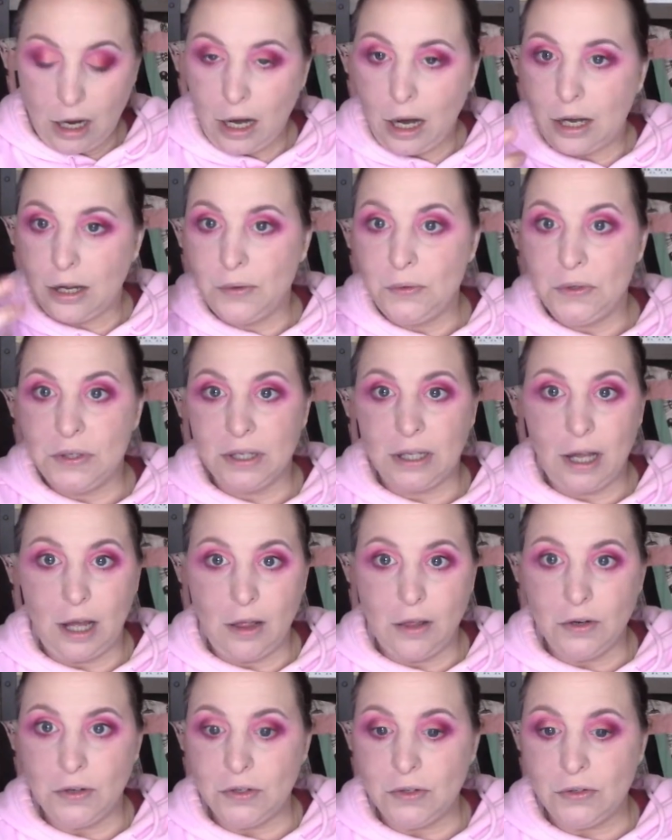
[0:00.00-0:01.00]
I used the
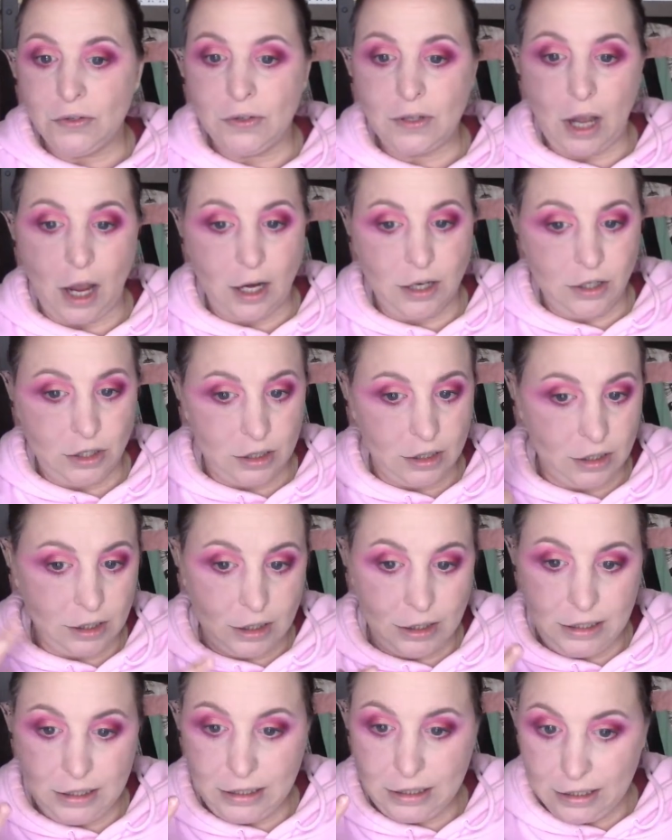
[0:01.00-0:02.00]
colors. I just
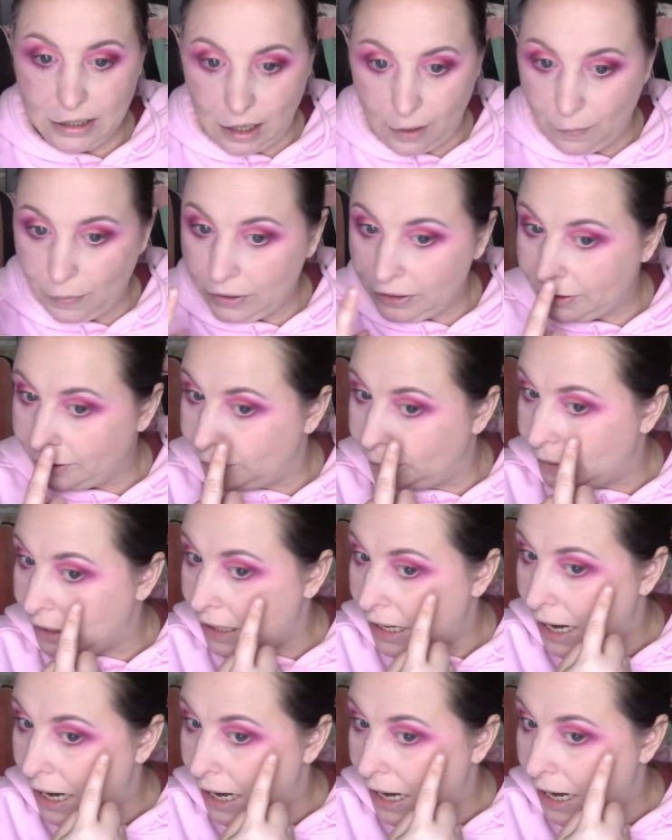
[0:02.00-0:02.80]
cleaned it up a little bit,